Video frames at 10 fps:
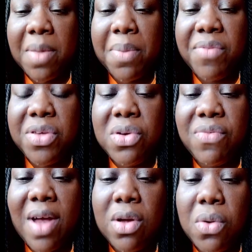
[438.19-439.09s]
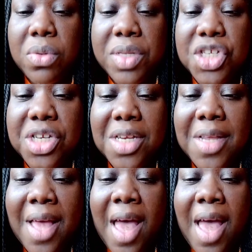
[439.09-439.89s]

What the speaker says: Burial Ground Coalition,